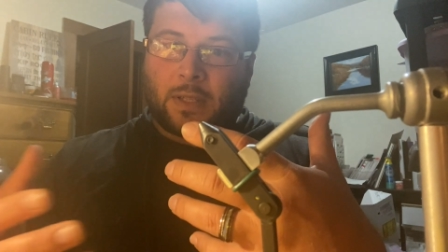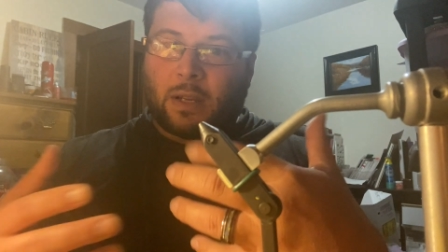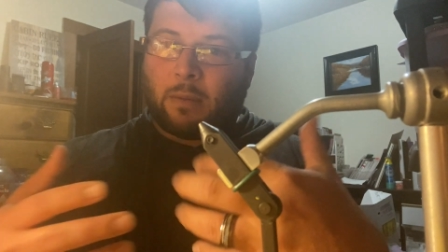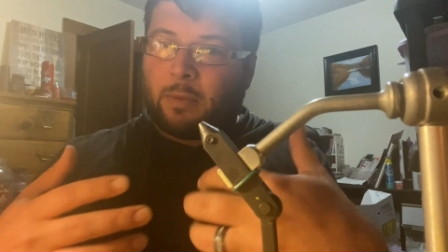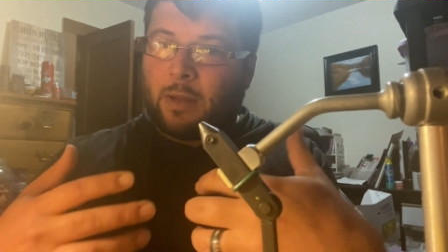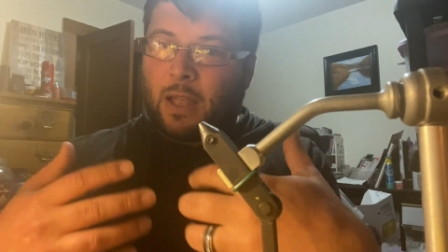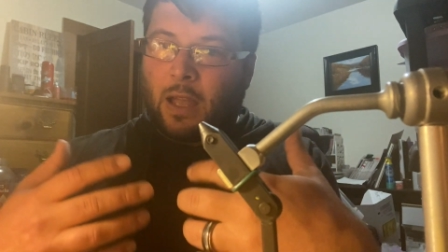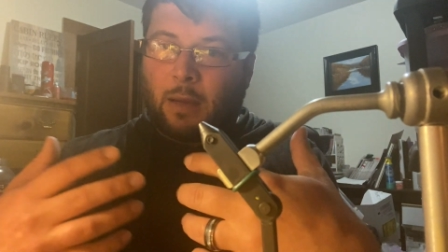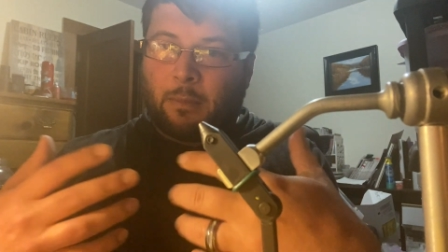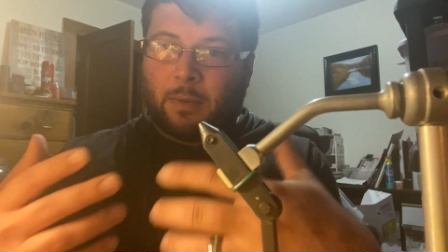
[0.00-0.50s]
I'll
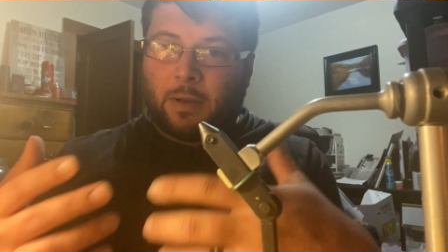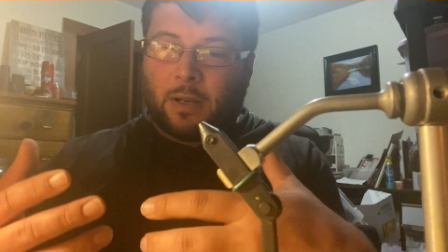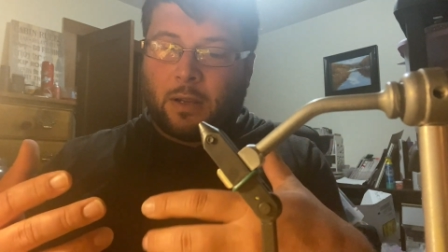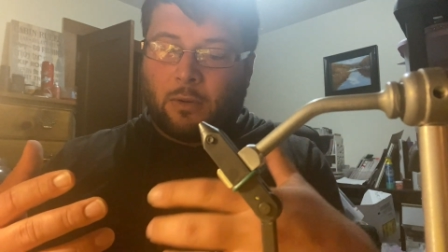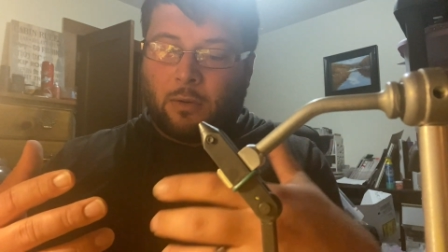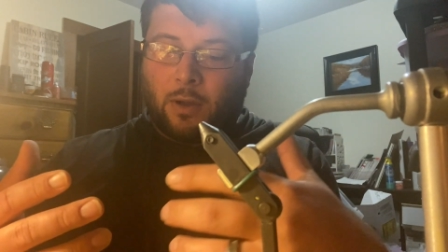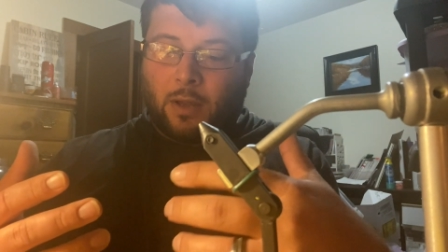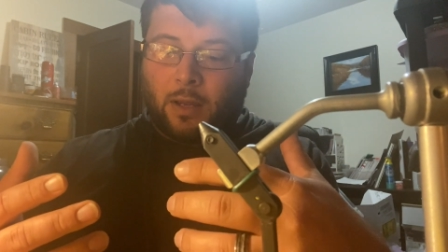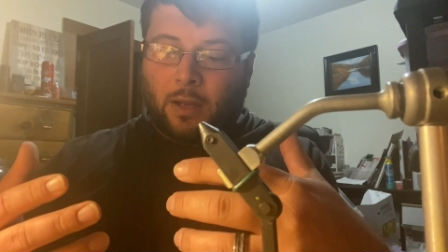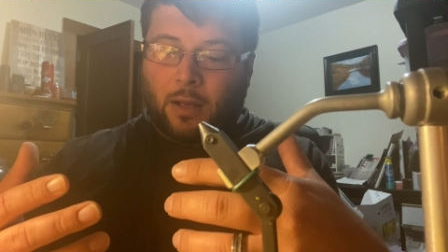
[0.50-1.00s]
be happy to go
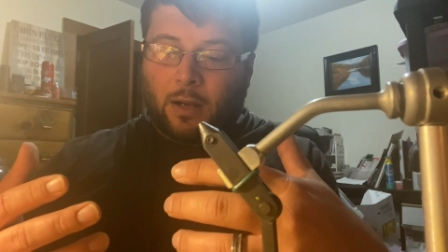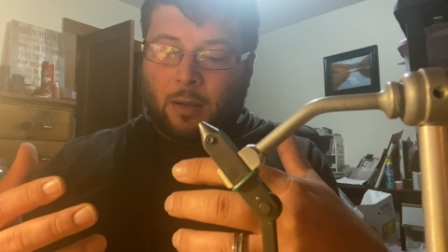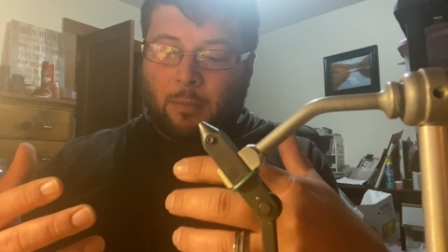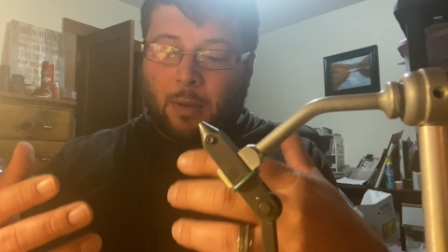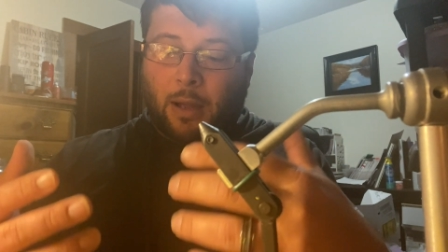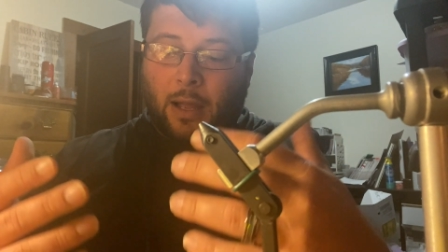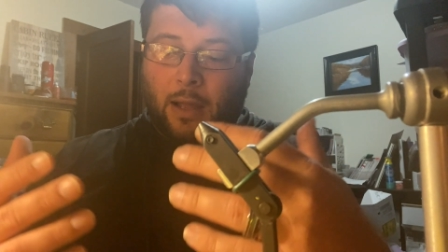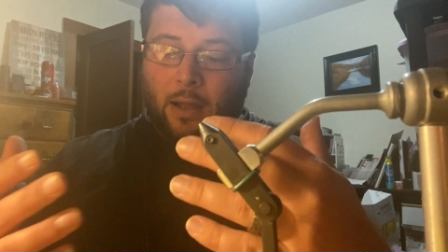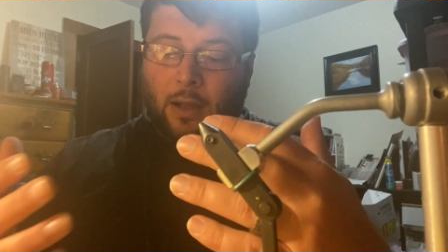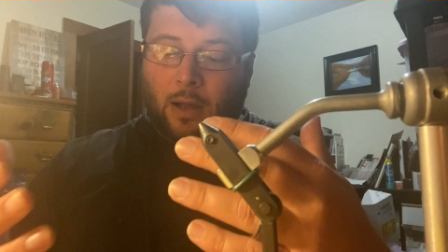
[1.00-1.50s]
ahead and get up.
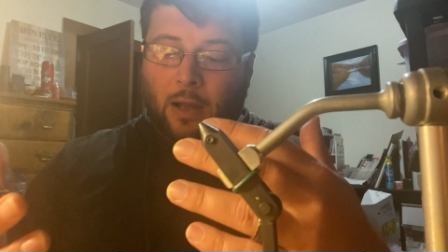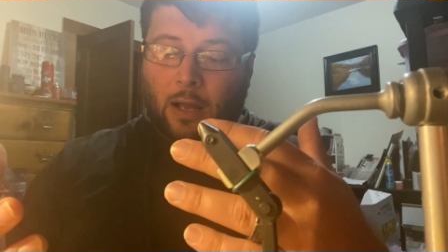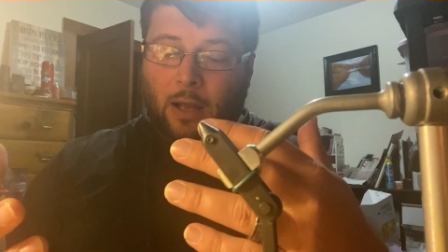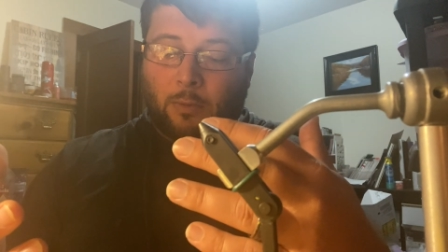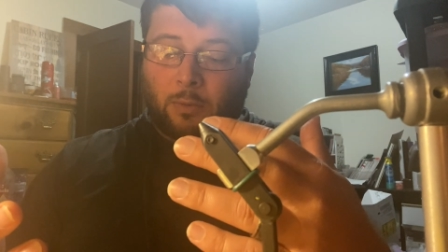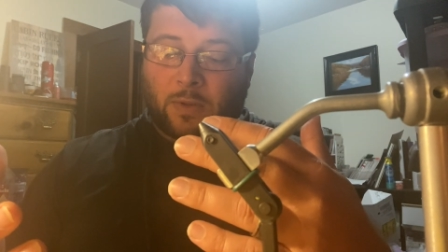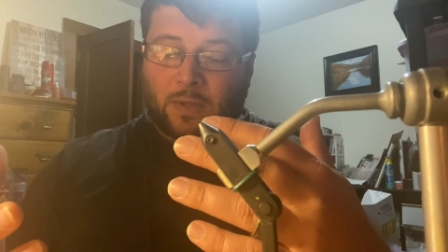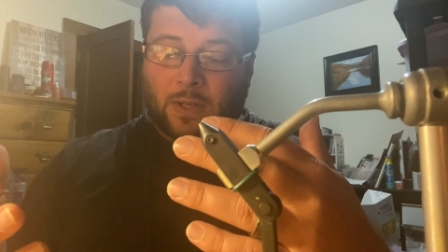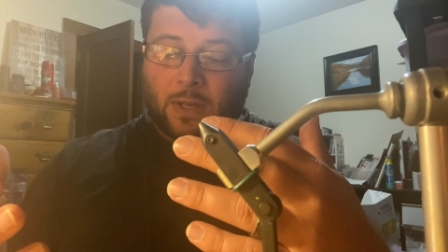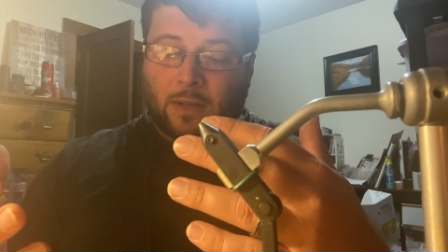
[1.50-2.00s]
I
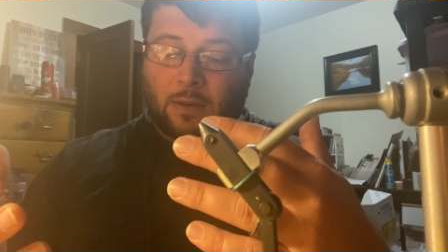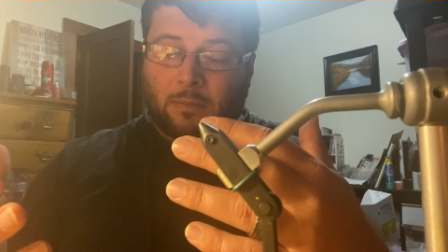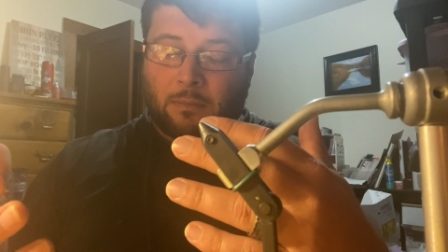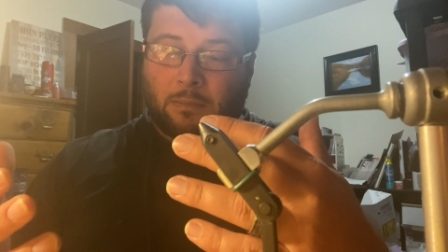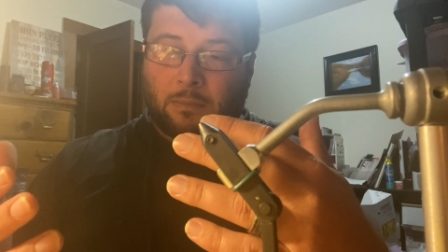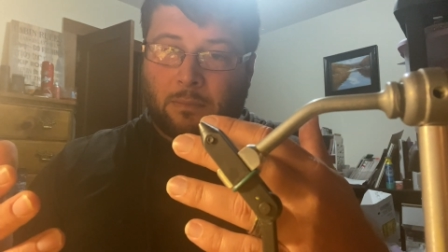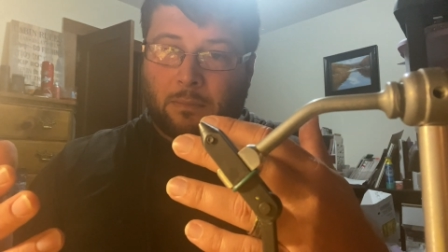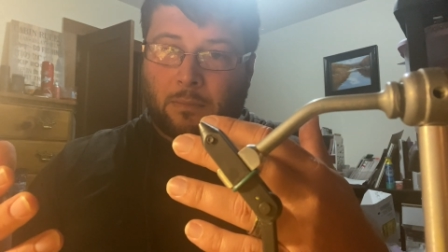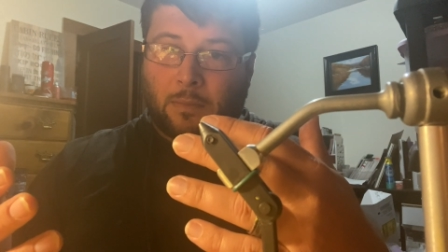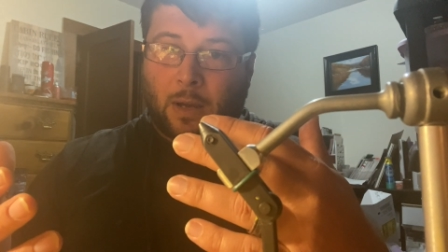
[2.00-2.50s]

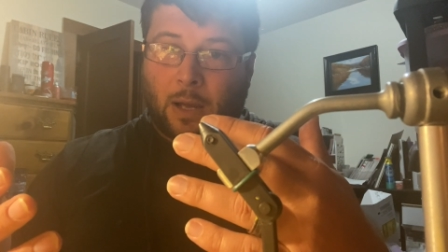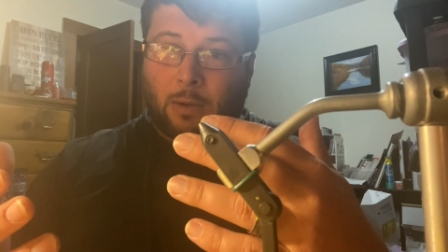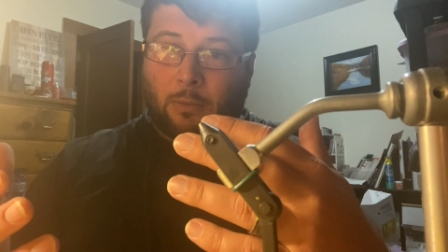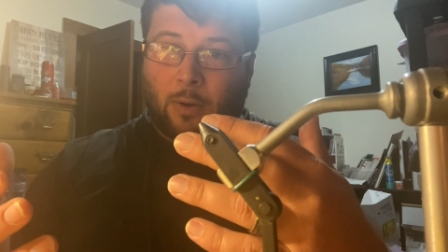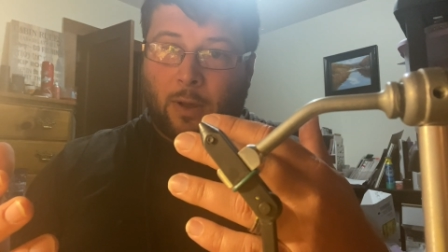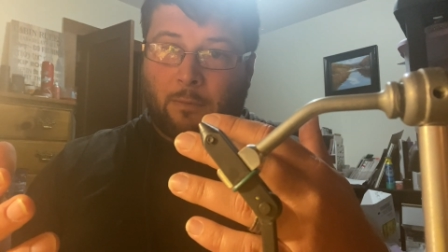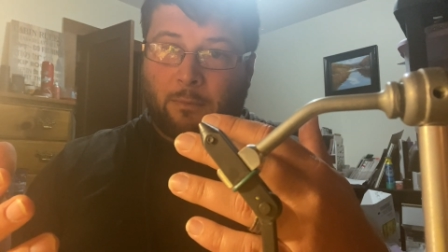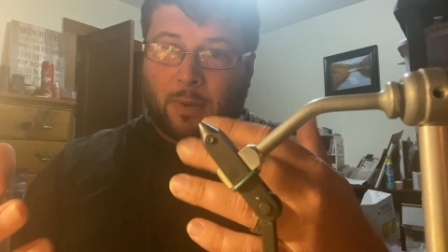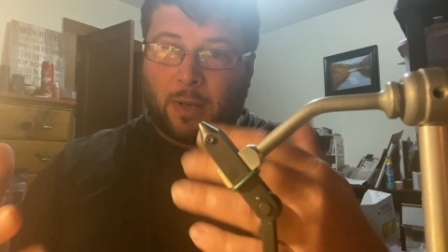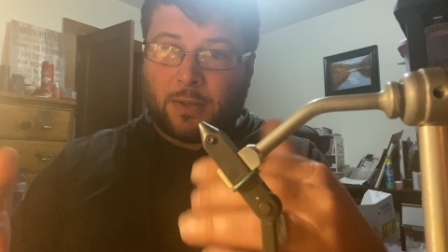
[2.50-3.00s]
will
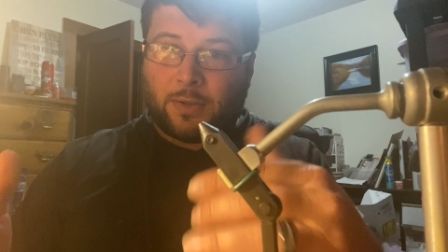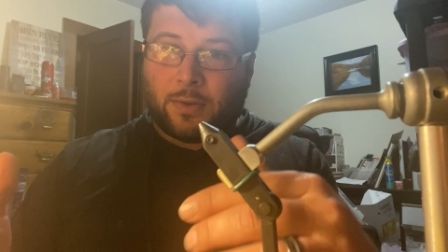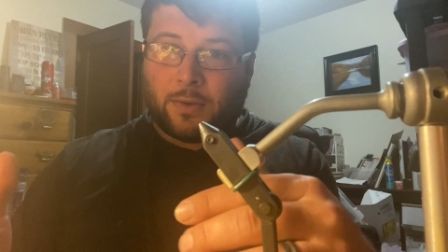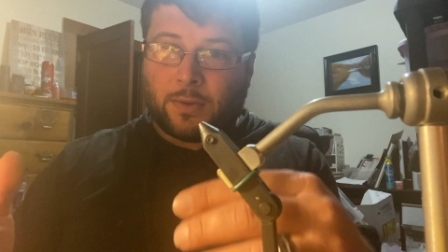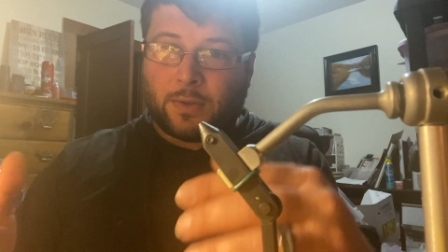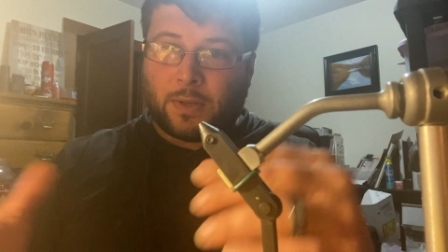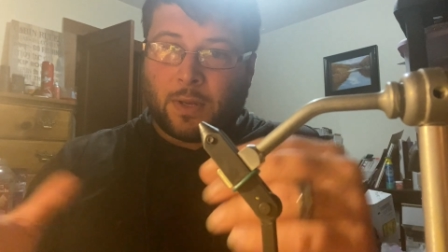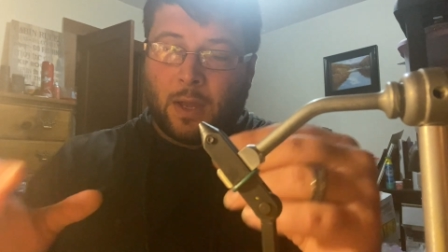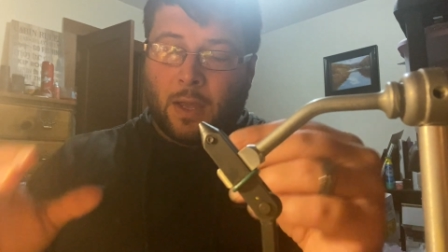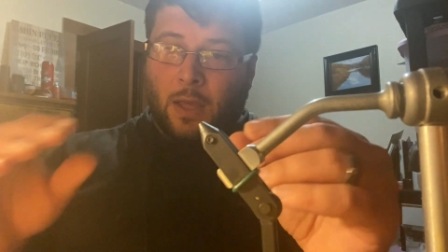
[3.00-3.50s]
have
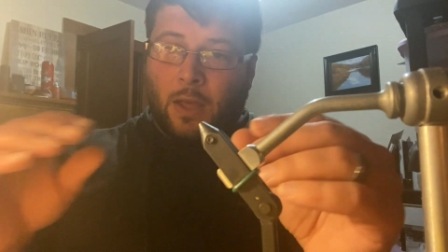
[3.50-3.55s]
pictures